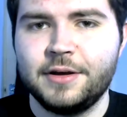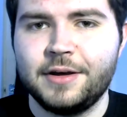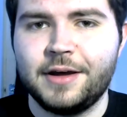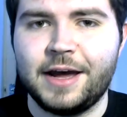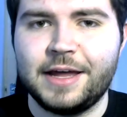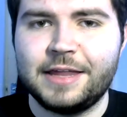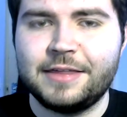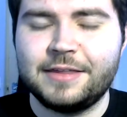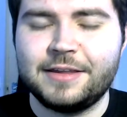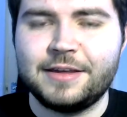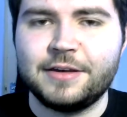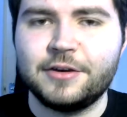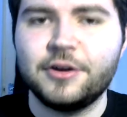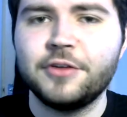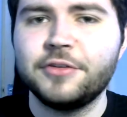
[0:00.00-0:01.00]
and
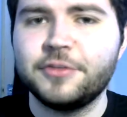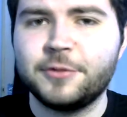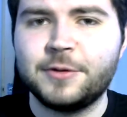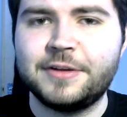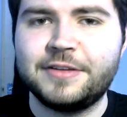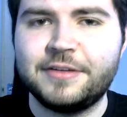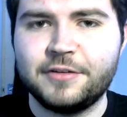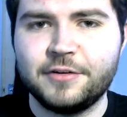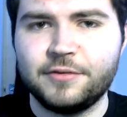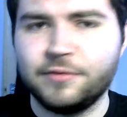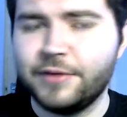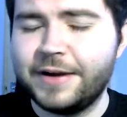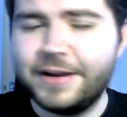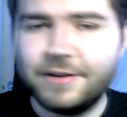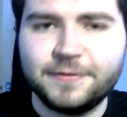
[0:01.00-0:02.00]
the consequences
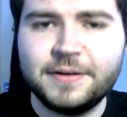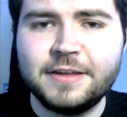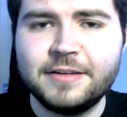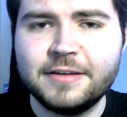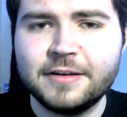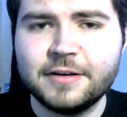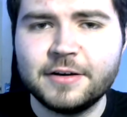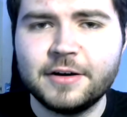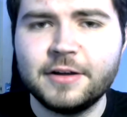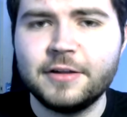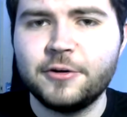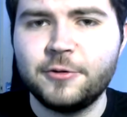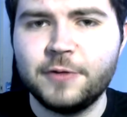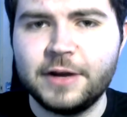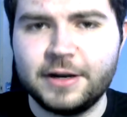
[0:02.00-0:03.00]
of Rey defeating
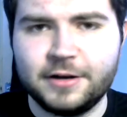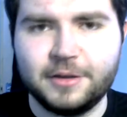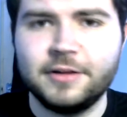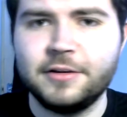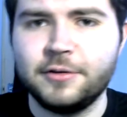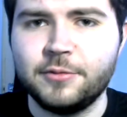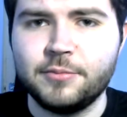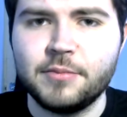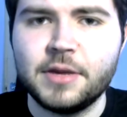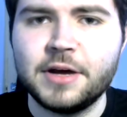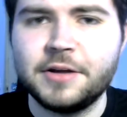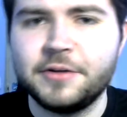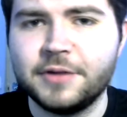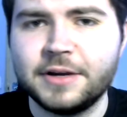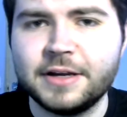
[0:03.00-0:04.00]
Kylo and Kylo
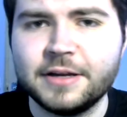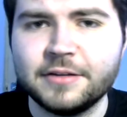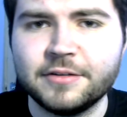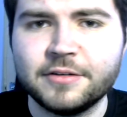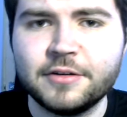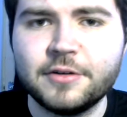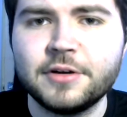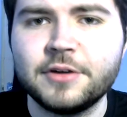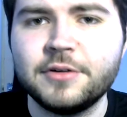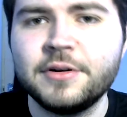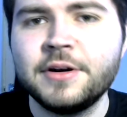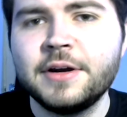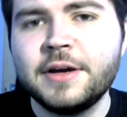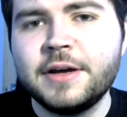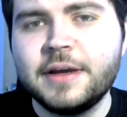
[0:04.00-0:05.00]
murdering Han Solo,
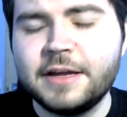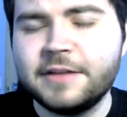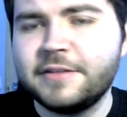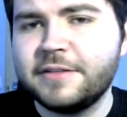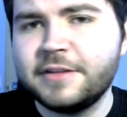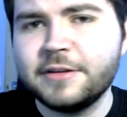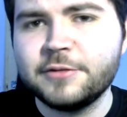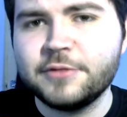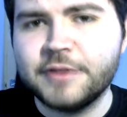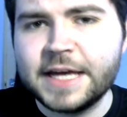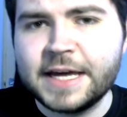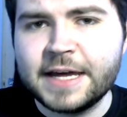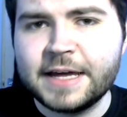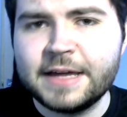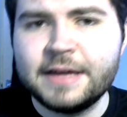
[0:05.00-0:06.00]
it's still
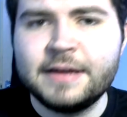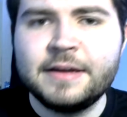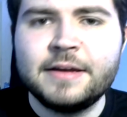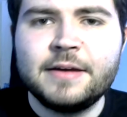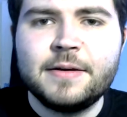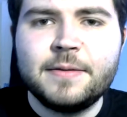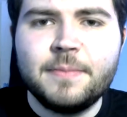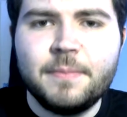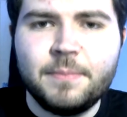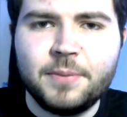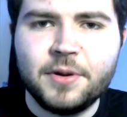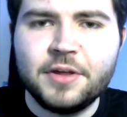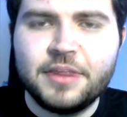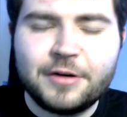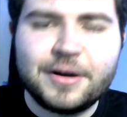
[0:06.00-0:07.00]
there,
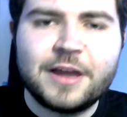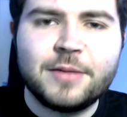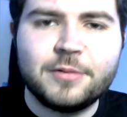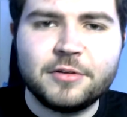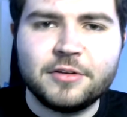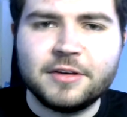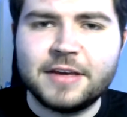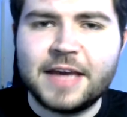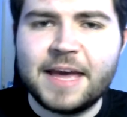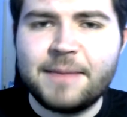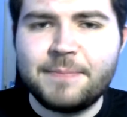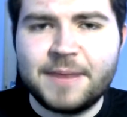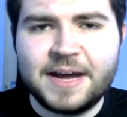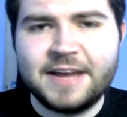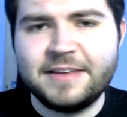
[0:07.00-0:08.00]
but they're able to
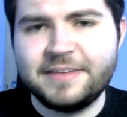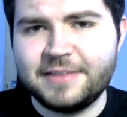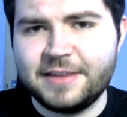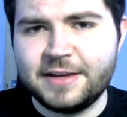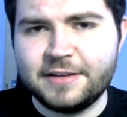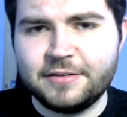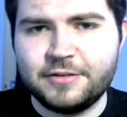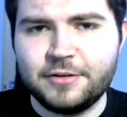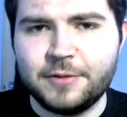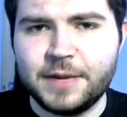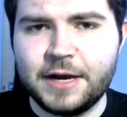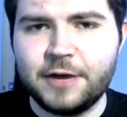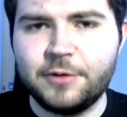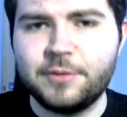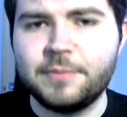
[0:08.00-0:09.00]
get past that
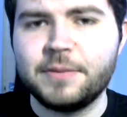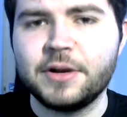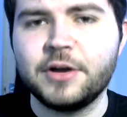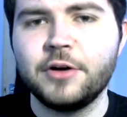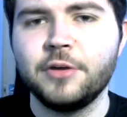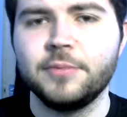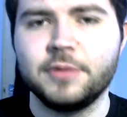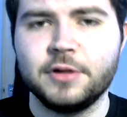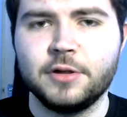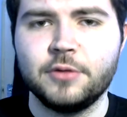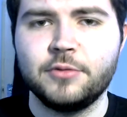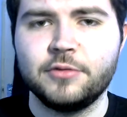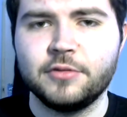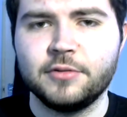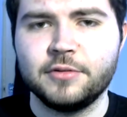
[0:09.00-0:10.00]
somehow and become
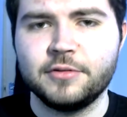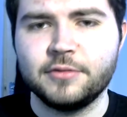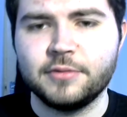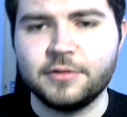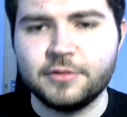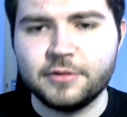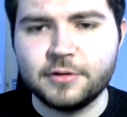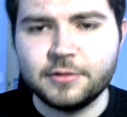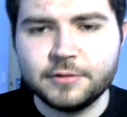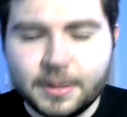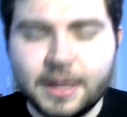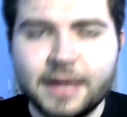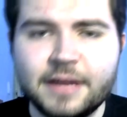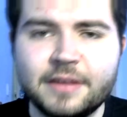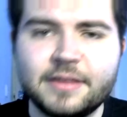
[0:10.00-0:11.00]
closer as a result.
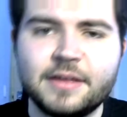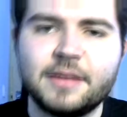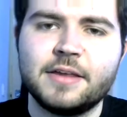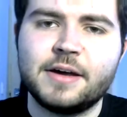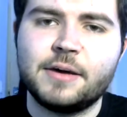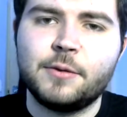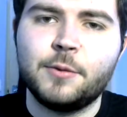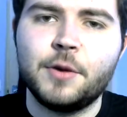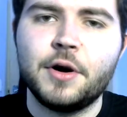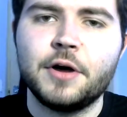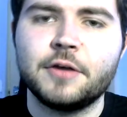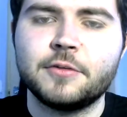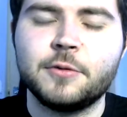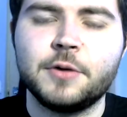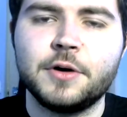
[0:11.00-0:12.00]
And I think that
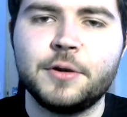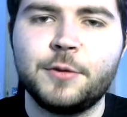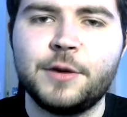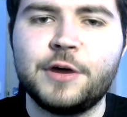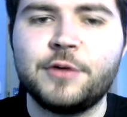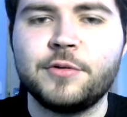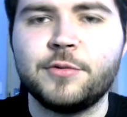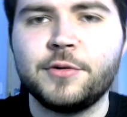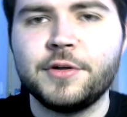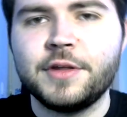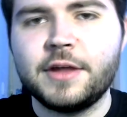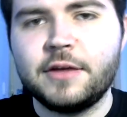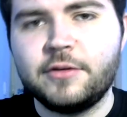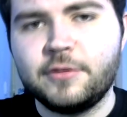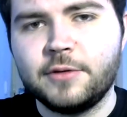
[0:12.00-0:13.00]
works quite well with what
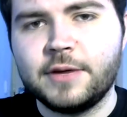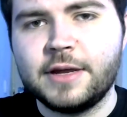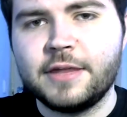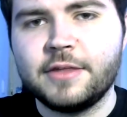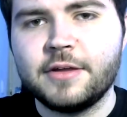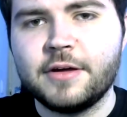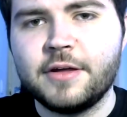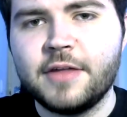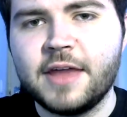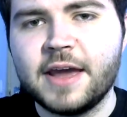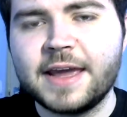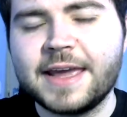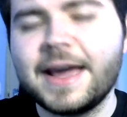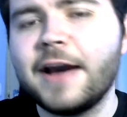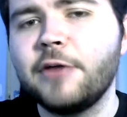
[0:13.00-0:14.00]
they're doing, that
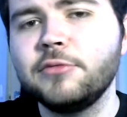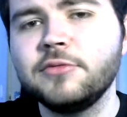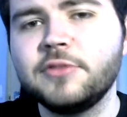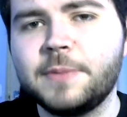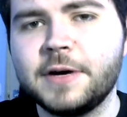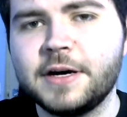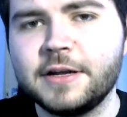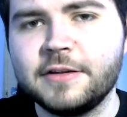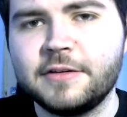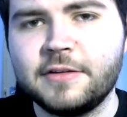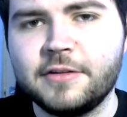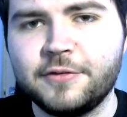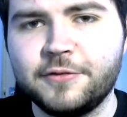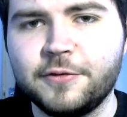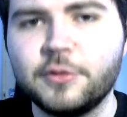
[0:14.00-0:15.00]
they're counterparts
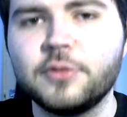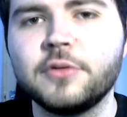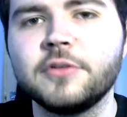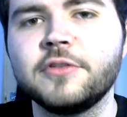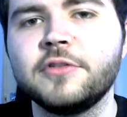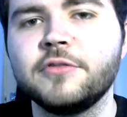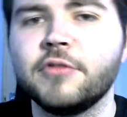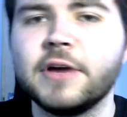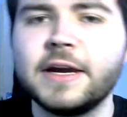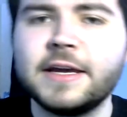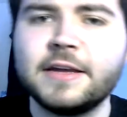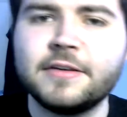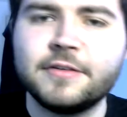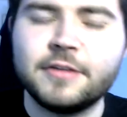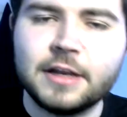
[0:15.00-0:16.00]
in the Force.
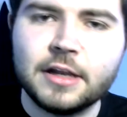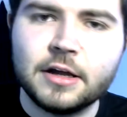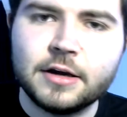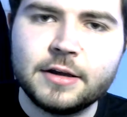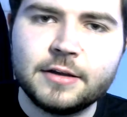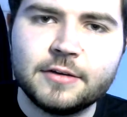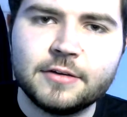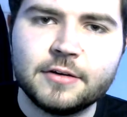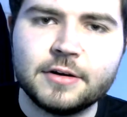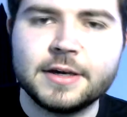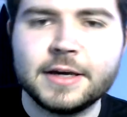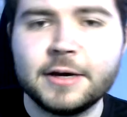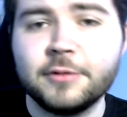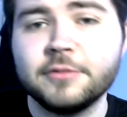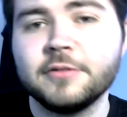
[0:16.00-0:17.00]
Rey is the light side
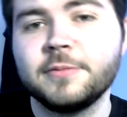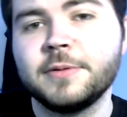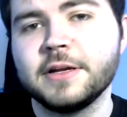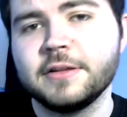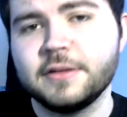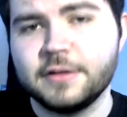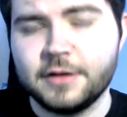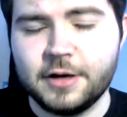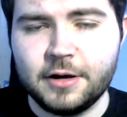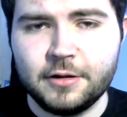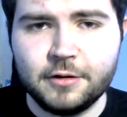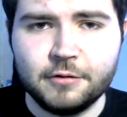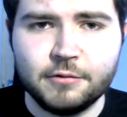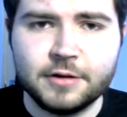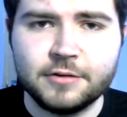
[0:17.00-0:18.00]
counterpart to
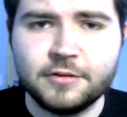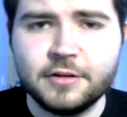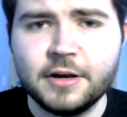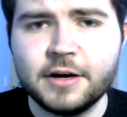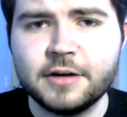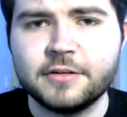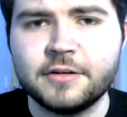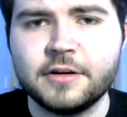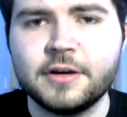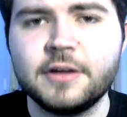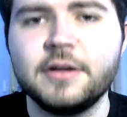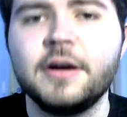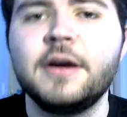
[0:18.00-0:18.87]
Kylo Ren's dark side,